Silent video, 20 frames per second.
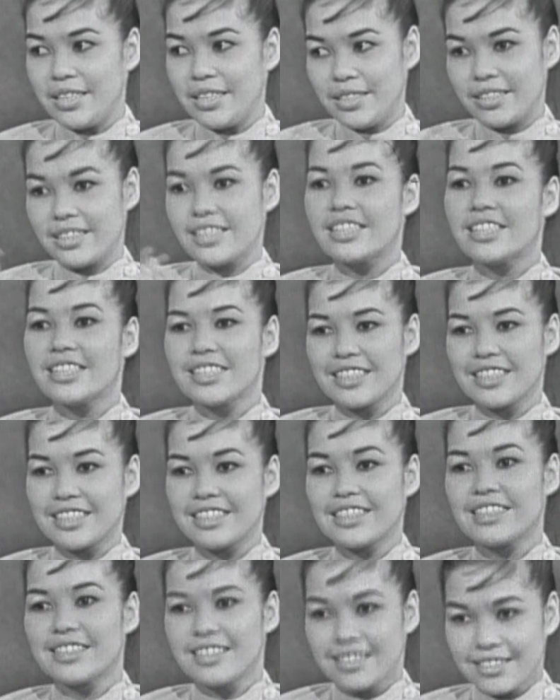you're rehearsing in a
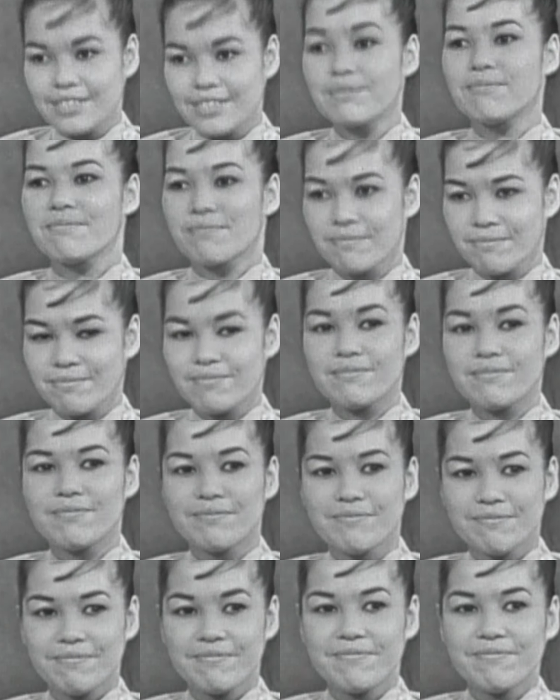different place than here. Now
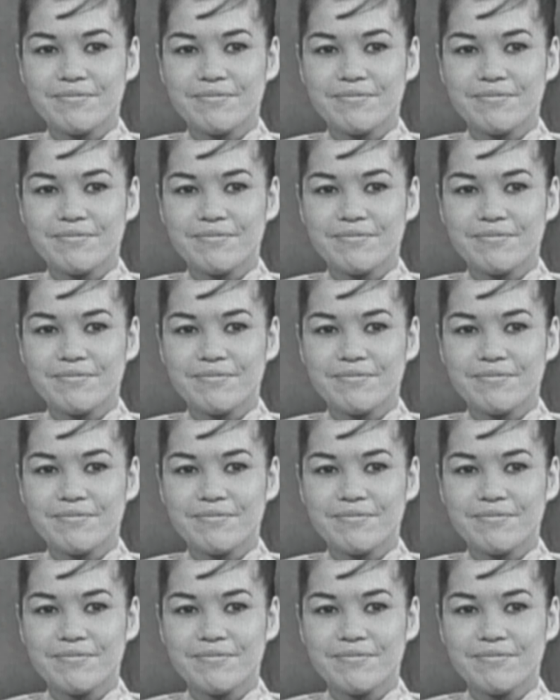who's